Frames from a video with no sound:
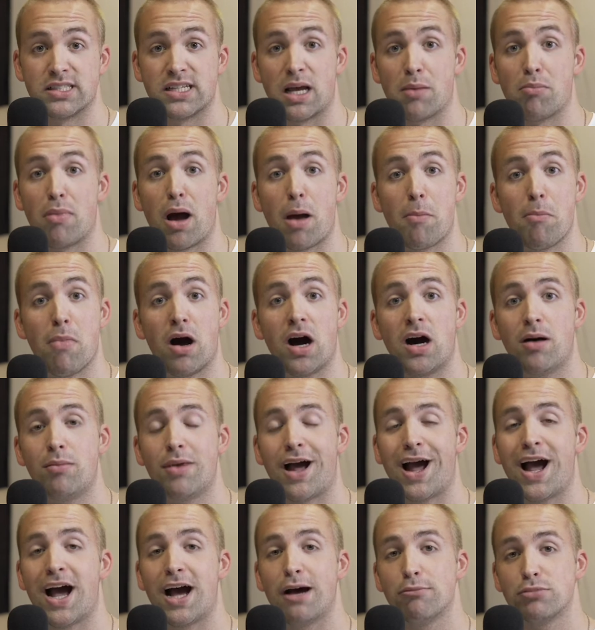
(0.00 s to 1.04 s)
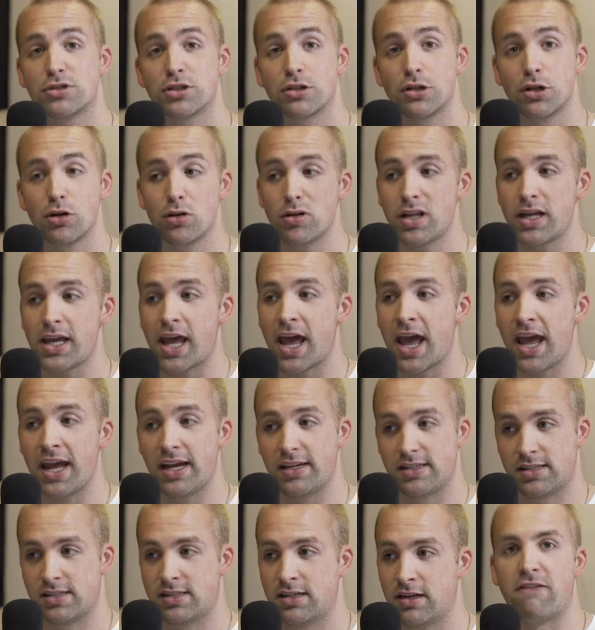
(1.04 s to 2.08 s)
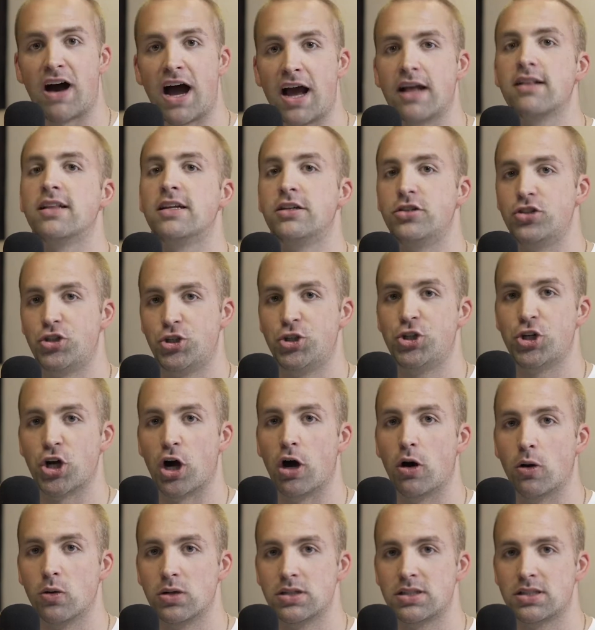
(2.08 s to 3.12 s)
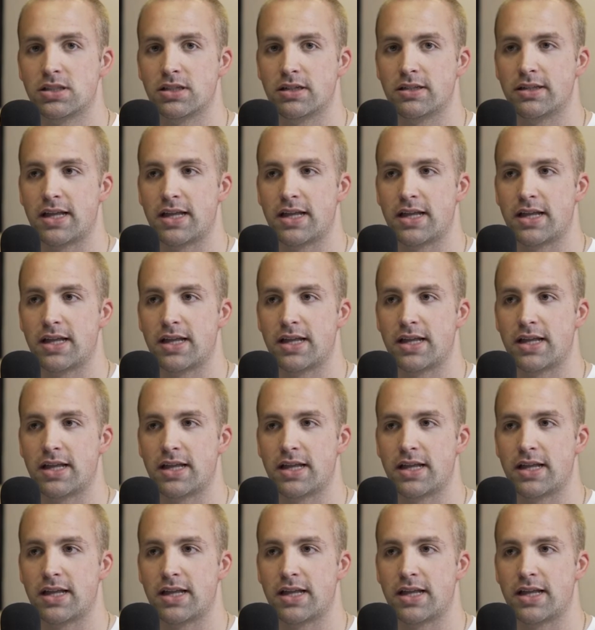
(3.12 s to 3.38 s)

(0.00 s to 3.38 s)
and my mom absolutely hates violent shows